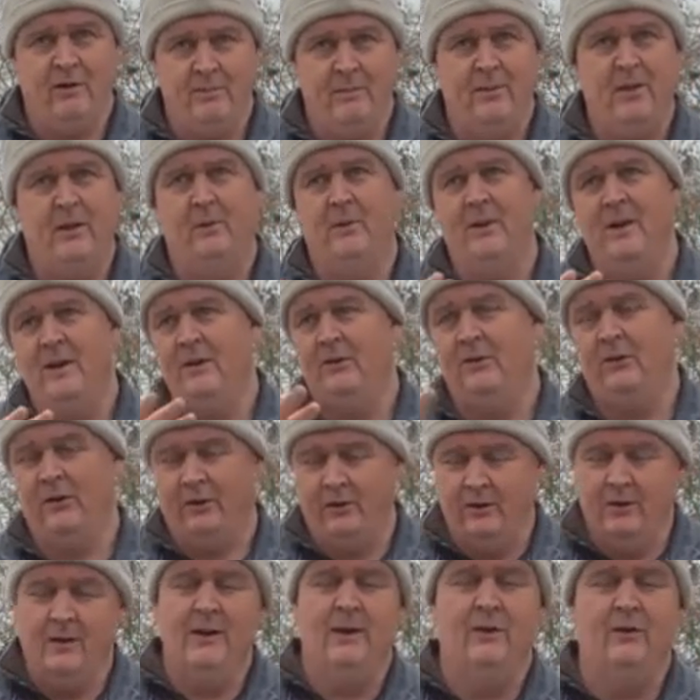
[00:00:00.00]
but they were
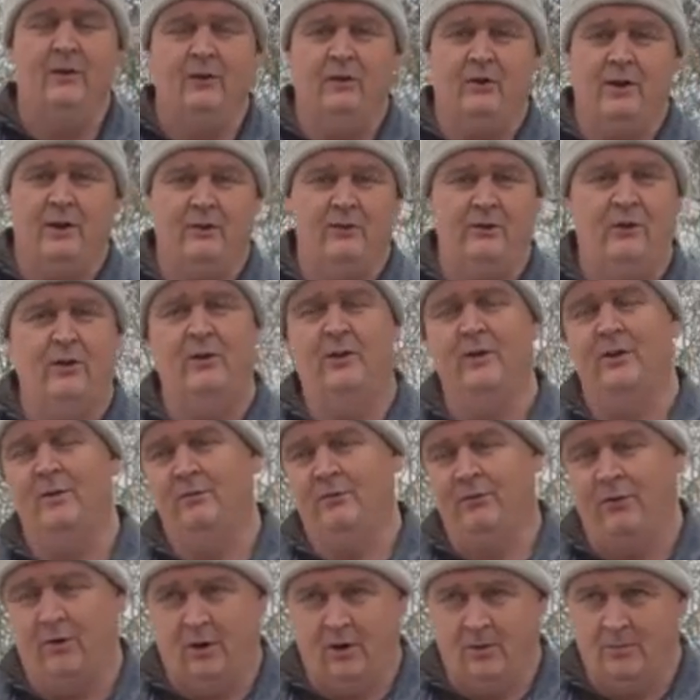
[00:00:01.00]
eating insects in the
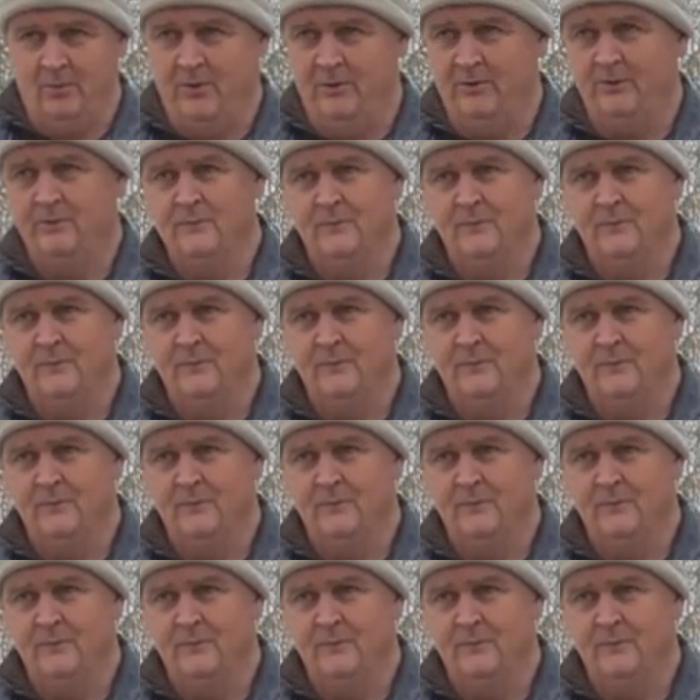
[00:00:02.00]
environment,